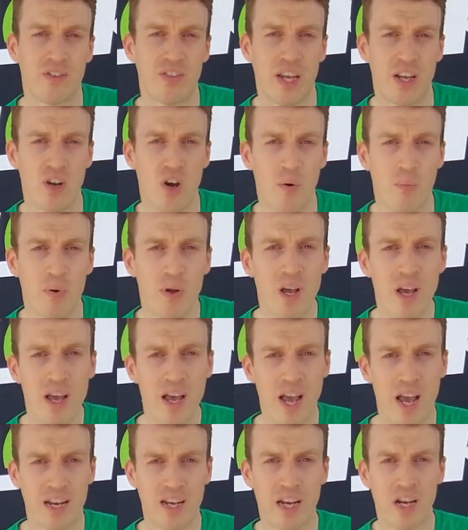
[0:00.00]
set up.
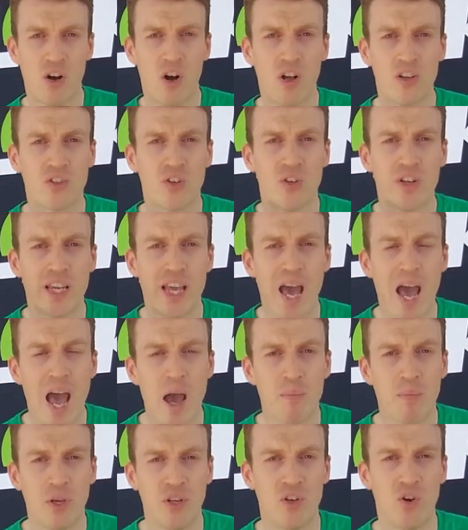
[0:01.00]
And then also the
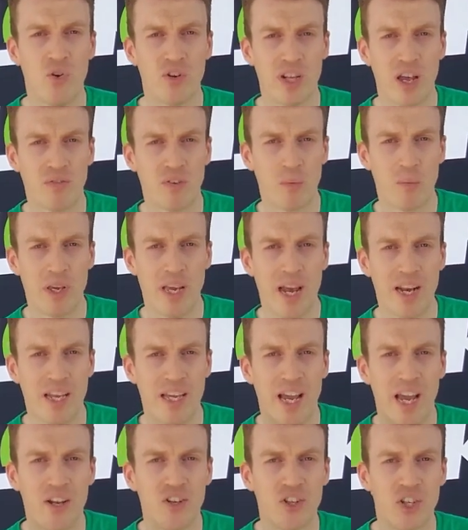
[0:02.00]
app, you don't have to be
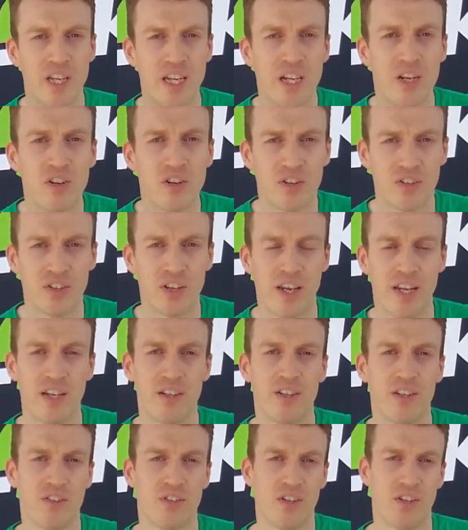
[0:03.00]
any engineer or
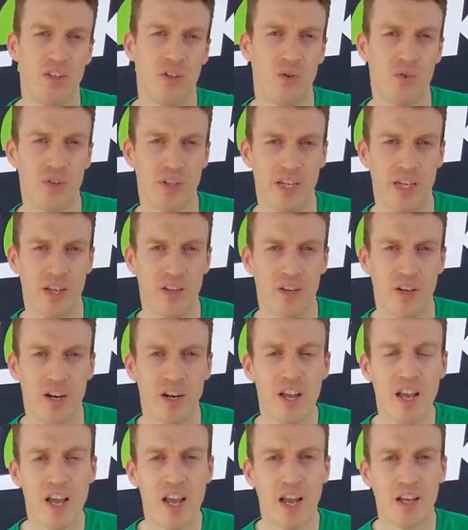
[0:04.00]
scientist to use it either.
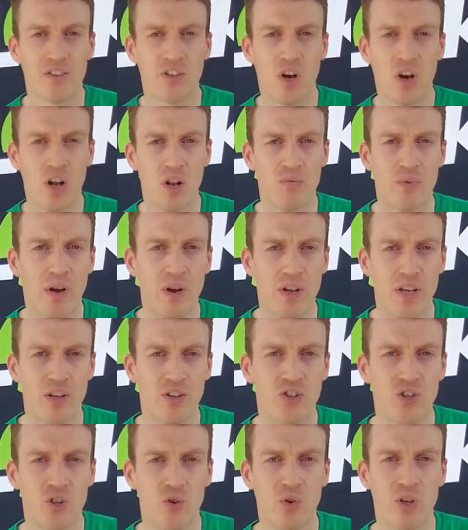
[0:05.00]
It's all very
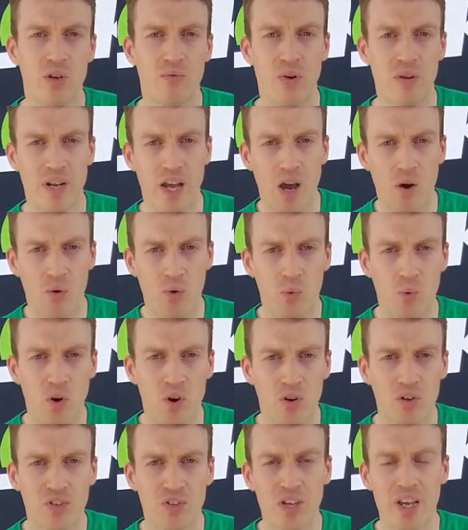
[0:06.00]
intuitive on how it
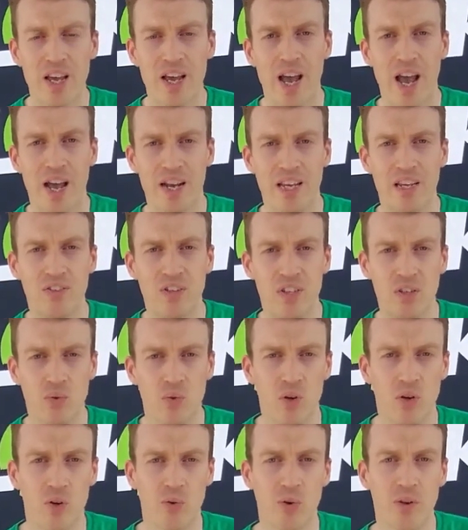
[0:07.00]
works and easy to
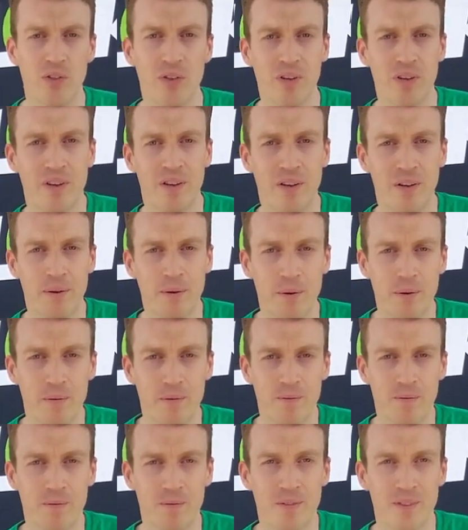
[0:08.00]
work
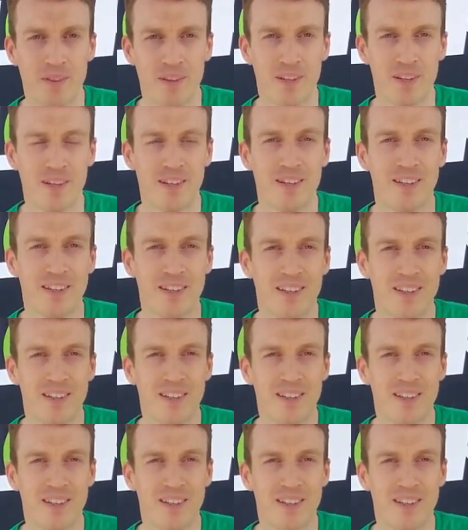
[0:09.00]
with.